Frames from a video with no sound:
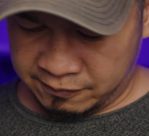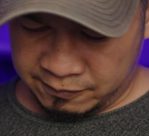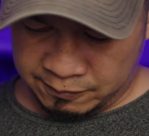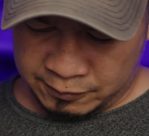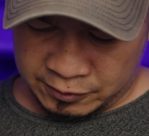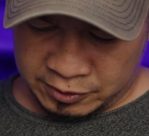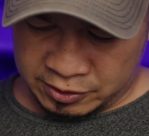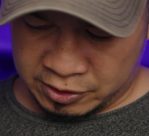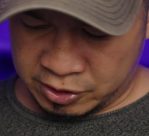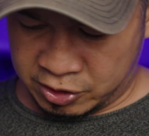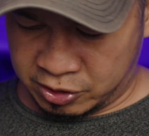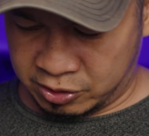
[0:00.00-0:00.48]

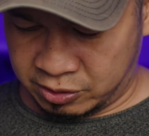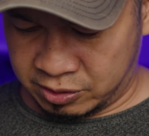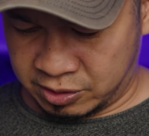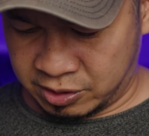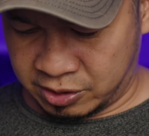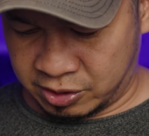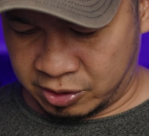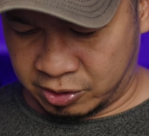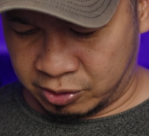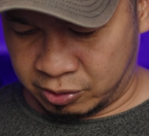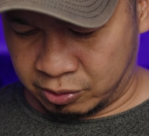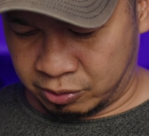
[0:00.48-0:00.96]
position
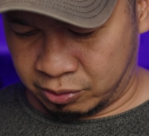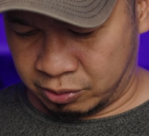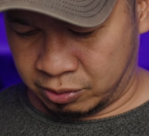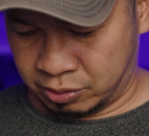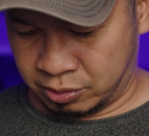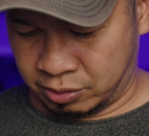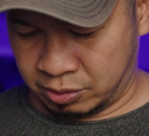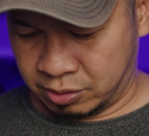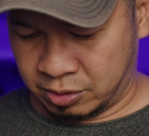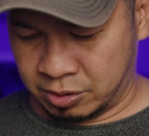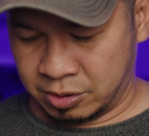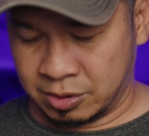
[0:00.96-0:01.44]
this too.
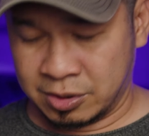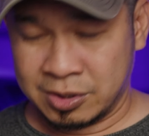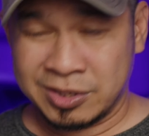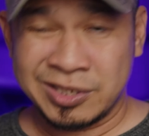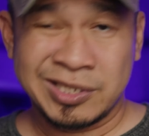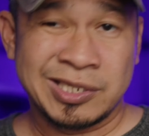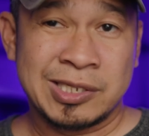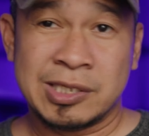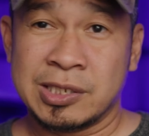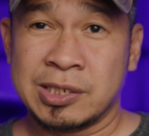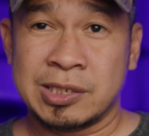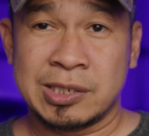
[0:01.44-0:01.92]

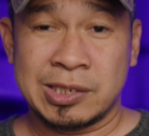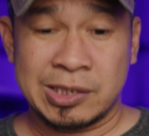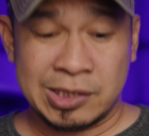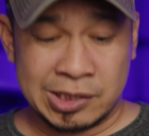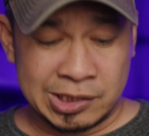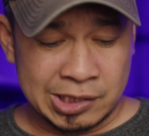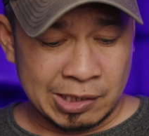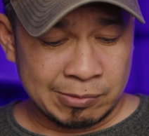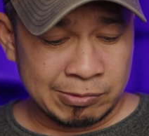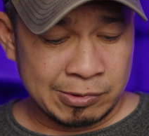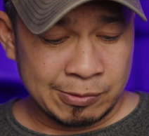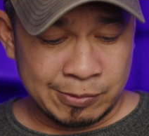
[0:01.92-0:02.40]

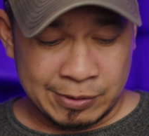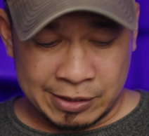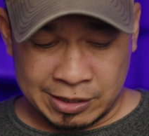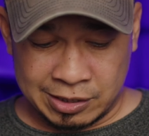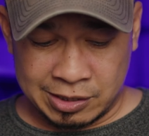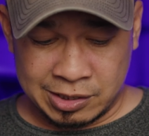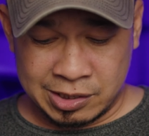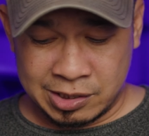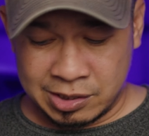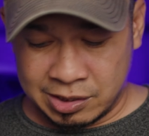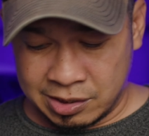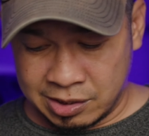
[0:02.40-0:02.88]
It's not
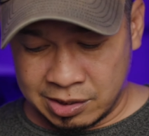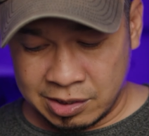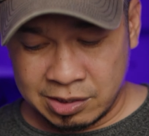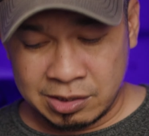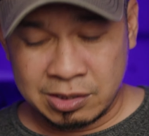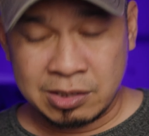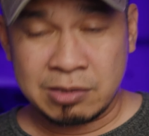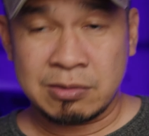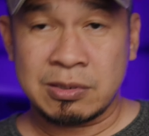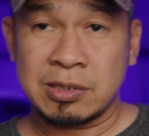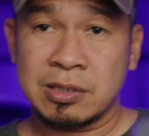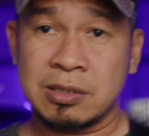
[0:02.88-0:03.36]

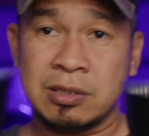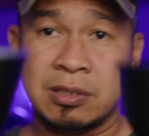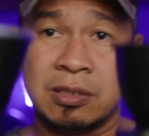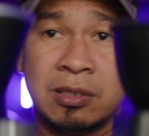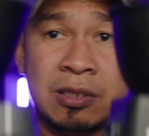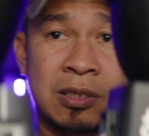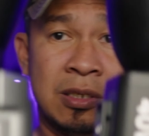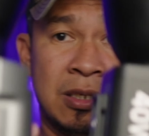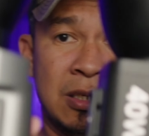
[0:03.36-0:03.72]
prepared.